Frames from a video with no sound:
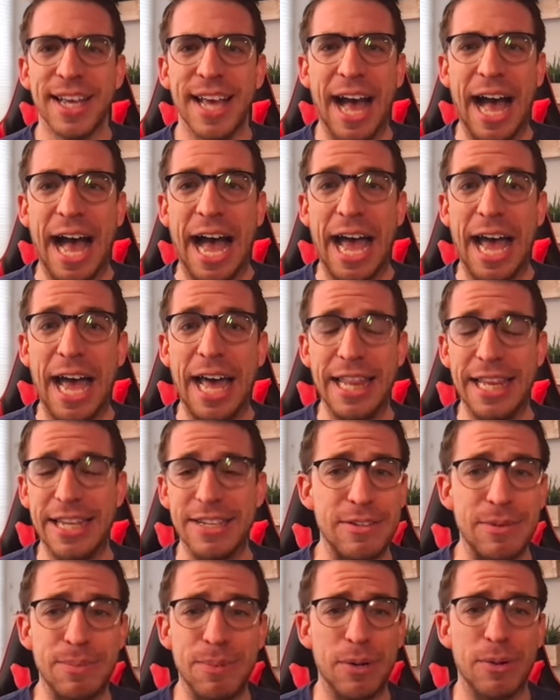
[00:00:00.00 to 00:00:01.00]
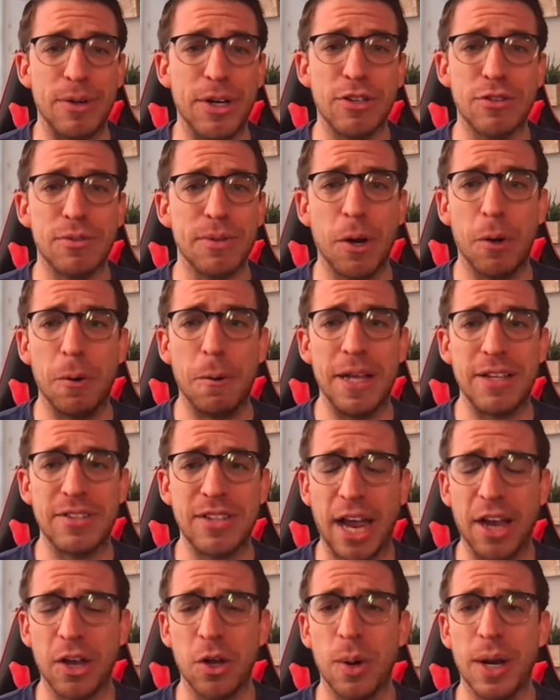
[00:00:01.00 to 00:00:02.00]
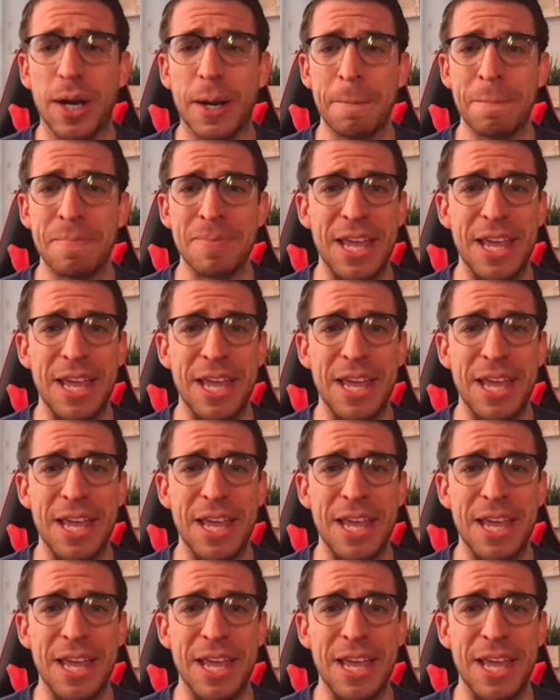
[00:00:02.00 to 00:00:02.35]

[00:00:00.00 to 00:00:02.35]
Uh, this is you know it's kind of going.